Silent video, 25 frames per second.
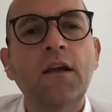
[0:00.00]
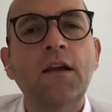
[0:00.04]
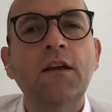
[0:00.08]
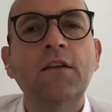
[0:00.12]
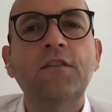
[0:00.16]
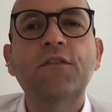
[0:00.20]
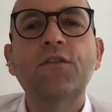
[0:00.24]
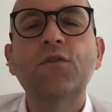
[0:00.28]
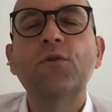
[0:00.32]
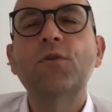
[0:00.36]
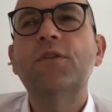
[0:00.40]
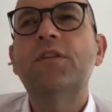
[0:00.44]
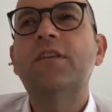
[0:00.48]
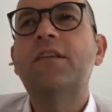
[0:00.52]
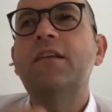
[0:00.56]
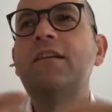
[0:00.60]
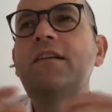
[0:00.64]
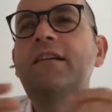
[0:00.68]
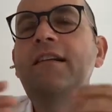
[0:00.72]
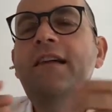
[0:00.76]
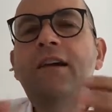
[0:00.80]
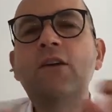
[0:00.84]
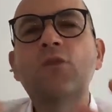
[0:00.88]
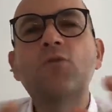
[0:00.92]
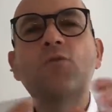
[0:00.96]
So the
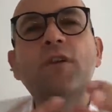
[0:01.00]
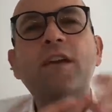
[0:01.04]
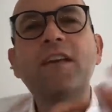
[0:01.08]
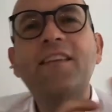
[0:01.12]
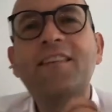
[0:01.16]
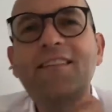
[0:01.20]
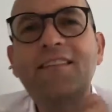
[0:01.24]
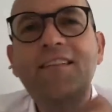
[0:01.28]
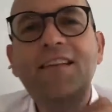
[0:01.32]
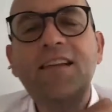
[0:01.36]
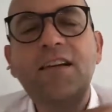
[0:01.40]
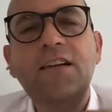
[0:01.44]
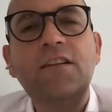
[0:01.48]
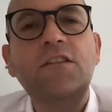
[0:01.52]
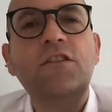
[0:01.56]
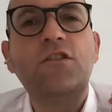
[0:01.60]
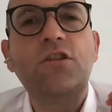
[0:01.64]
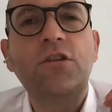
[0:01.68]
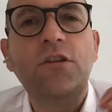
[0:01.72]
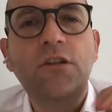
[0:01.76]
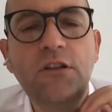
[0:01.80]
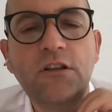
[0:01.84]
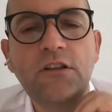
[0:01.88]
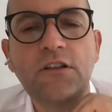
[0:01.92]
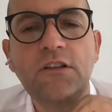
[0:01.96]
linguistic
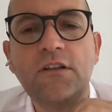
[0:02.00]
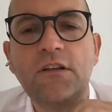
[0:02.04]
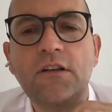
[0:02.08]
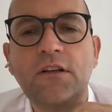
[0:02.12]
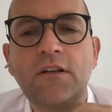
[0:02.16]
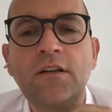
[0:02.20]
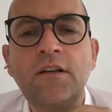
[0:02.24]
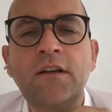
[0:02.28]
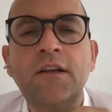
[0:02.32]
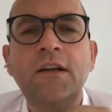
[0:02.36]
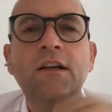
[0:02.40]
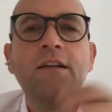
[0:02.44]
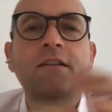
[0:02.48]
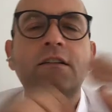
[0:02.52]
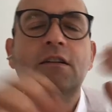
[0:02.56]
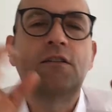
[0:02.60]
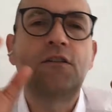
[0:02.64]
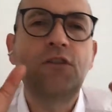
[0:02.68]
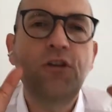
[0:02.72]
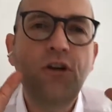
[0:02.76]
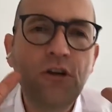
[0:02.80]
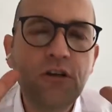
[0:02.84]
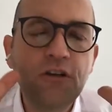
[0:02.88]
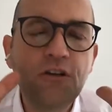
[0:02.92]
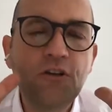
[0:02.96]
turn, the
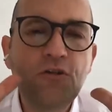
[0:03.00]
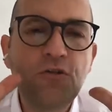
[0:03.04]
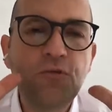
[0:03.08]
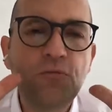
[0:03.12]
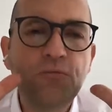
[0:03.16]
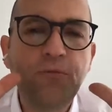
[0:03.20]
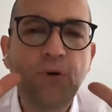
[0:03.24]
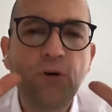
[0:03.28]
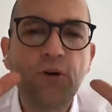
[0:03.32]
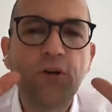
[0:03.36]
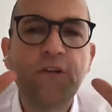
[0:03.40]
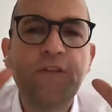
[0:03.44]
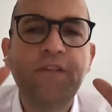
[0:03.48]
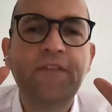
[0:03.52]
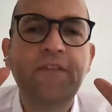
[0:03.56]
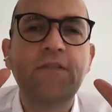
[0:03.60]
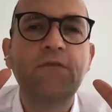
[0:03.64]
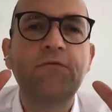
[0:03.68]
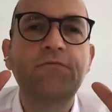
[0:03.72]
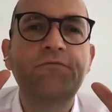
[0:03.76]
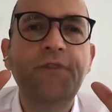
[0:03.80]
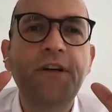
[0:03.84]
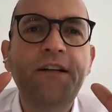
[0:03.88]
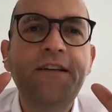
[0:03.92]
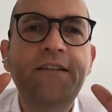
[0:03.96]
turn towards the
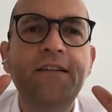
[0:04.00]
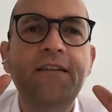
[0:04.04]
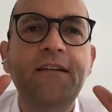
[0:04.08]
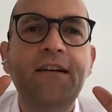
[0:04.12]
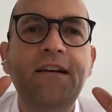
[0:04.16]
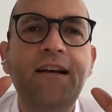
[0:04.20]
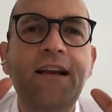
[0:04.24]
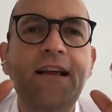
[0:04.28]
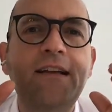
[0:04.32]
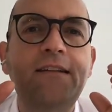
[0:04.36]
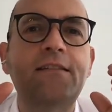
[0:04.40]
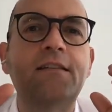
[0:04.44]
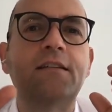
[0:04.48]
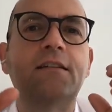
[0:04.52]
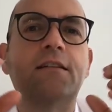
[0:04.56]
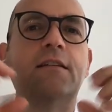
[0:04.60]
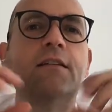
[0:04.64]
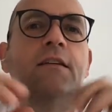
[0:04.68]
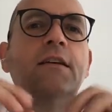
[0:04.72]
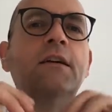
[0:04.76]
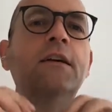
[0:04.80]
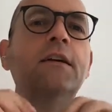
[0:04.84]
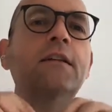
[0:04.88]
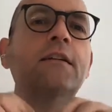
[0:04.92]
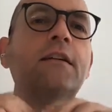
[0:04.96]
written letter
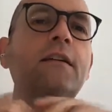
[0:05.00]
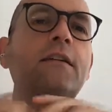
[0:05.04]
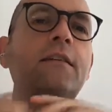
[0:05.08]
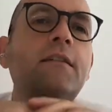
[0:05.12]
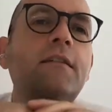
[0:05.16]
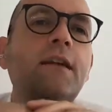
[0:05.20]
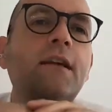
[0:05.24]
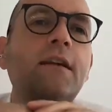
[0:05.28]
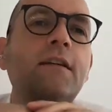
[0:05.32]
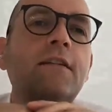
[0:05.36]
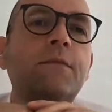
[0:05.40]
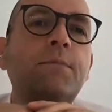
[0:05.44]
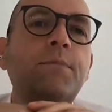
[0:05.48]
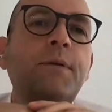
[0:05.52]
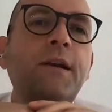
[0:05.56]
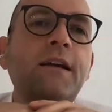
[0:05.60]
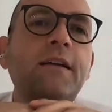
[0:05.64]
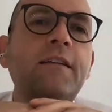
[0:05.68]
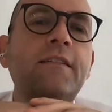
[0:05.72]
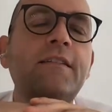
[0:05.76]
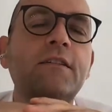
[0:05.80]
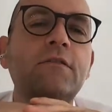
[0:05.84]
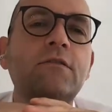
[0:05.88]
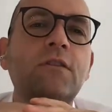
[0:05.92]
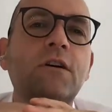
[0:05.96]
that takes
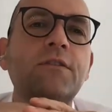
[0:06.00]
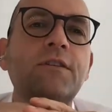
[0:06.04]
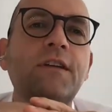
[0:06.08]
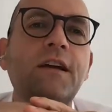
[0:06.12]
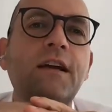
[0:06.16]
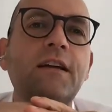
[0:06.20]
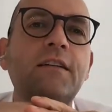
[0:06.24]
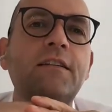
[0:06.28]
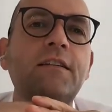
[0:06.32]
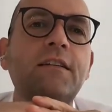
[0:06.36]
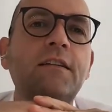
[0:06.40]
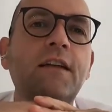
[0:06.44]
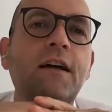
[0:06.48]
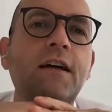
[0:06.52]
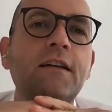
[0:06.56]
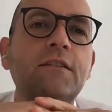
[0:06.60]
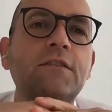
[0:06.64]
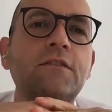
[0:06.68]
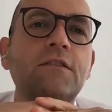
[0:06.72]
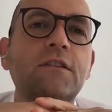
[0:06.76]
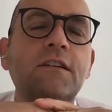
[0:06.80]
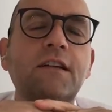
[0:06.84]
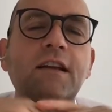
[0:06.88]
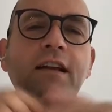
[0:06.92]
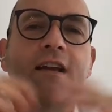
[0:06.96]
place around
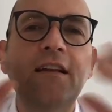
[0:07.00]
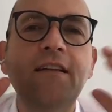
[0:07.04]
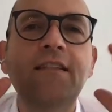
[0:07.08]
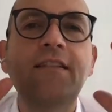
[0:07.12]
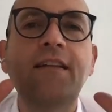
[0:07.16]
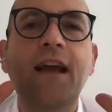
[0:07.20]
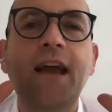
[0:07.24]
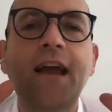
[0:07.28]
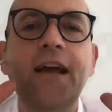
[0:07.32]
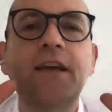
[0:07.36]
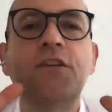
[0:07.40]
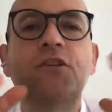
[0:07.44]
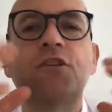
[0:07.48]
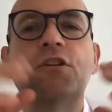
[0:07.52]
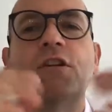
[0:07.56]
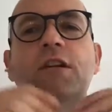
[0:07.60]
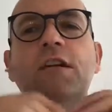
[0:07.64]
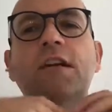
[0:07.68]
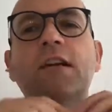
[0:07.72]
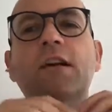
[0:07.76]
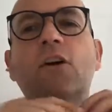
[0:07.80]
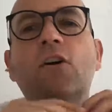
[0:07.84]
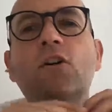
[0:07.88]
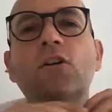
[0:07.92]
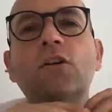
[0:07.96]
1800 is
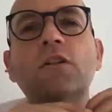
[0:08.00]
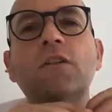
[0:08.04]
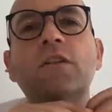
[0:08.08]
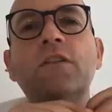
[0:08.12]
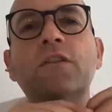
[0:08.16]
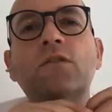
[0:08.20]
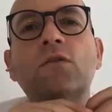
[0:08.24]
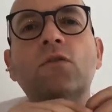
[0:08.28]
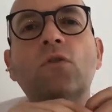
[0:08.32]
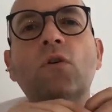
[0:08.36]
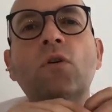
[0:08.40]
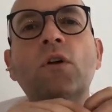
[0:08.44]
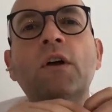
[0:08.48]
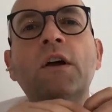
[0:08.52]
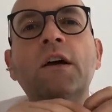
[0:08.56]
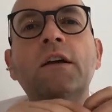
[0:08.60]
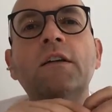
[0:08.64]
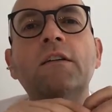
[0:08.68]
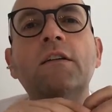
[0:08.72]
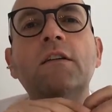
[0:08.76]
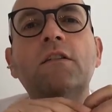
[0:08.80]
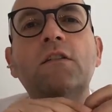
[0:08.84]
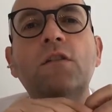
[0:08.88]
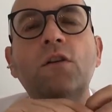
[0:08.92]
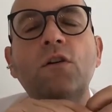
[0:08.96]
actually also
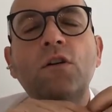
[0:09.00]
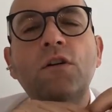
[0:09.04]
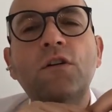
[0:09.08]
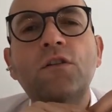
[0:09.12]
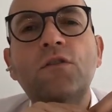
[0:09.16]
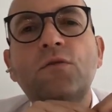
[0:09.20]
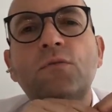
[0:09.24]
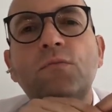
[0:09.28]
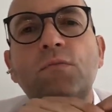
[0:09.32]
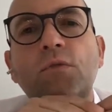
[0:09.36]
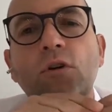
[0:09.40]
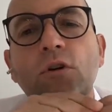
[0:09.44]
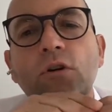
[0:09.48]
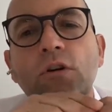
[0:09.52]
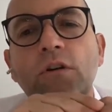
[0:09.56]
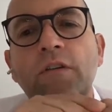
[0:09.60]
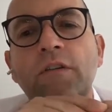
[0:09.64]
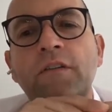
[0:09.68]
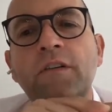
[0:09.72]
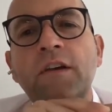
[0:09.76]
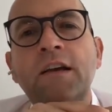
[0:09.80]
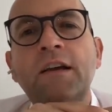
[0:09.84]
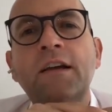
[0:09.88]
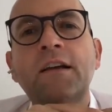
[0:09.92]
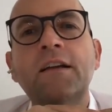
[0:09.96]
the turn
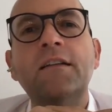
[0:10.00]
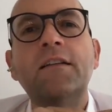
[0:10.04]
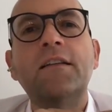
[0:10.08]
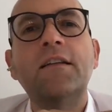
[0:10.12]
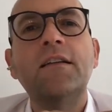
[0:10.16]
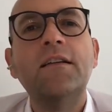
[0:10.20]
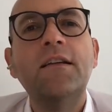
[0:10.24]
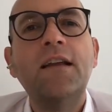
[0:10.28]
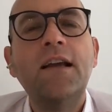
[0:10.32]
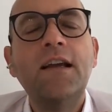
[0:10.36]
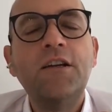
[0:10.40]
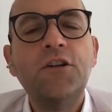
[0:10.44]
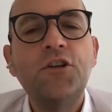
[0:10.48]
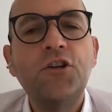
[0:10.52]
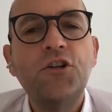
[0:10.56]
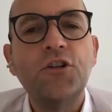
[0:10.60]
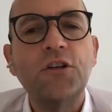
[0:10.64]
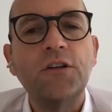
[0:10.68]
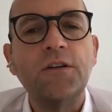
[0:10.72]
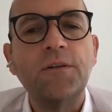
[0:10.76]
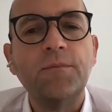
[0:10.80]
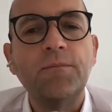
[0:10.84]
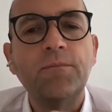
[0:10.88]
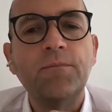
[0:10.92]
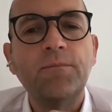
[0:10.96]
towards the
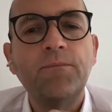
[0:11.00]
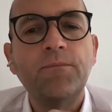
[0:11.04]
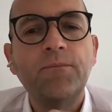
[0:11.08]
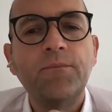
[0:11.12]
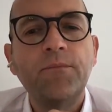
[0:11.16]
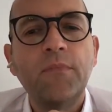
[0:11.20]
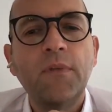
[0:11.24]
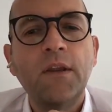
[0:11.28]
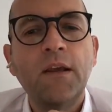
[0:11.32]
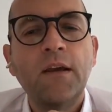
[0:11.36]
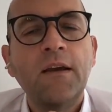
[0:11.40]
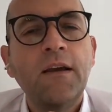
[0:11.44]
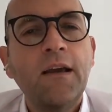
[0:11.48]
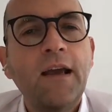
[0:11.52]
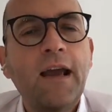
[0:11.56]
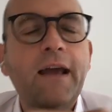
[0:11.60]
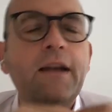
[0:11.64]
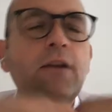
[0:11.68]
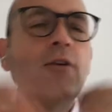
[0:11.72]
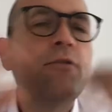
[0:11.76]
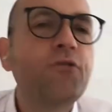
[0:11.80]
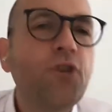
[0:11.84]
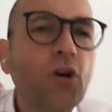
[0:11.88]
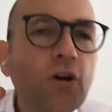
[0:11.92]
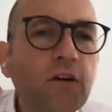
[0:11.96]
nation.
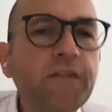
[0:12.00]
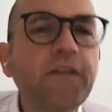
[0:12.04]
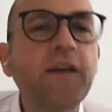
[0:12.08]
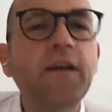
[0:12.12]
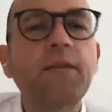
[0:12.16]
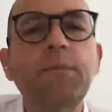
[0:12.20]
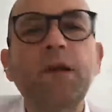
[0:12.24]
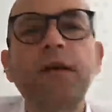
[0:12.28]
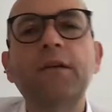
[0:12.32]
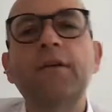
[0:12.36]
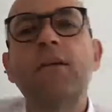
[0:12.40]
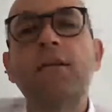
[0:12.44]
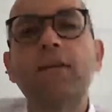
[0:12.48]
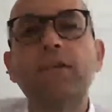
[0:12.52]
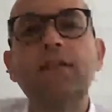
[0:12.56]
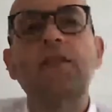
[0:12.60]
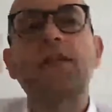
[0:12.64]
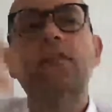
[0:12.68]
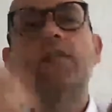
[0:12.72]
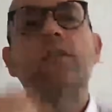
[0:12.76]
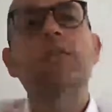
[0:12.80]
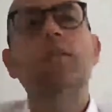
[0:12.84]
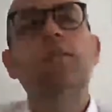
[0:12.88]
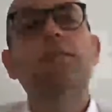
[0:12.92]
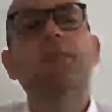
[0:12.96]
And of course, I mean,
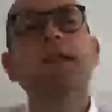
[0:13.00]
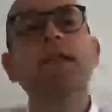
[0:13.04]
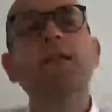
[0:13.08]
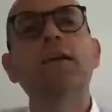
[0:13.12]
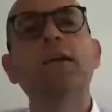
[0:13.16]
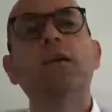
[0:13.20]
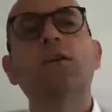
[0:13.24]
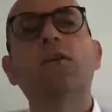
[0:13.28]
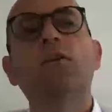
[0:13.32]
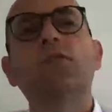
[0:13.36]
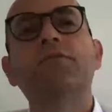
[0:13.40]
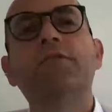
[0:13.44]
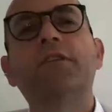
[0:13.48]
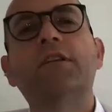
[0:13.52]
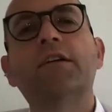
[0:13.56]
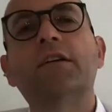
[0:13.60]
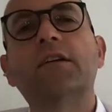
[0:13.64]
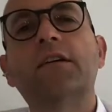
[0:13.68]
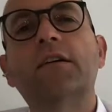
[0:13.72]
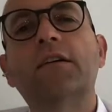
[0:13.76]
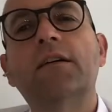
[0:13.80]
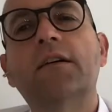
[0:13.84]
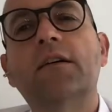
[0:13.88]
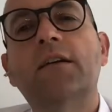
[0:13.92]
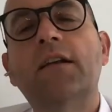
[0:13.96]
uh, thinking of
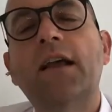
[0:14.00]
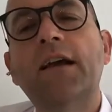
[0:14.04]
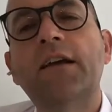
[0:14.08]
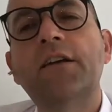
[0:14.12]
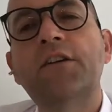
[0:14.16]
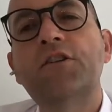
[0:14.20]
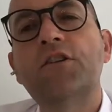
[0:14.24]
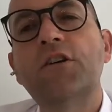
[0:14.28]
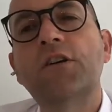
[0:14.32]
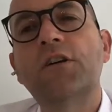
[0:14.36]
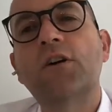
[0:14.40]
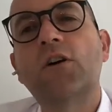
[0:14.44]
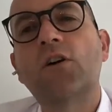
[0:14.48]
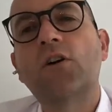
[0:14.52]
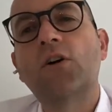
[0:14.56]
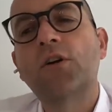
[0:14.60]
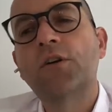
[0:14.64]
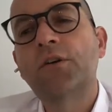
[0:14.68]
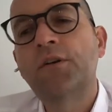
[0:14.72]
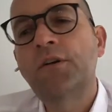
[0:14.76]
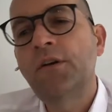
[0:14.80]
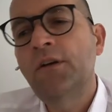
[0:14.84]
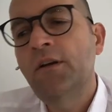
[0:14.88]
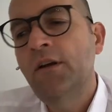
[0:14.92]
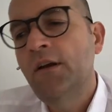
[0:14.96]
the uh, lecture
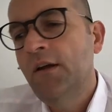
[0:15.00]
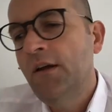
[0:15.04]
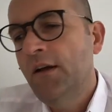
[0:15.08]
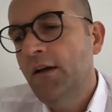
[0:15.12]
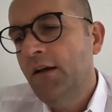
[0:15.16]
on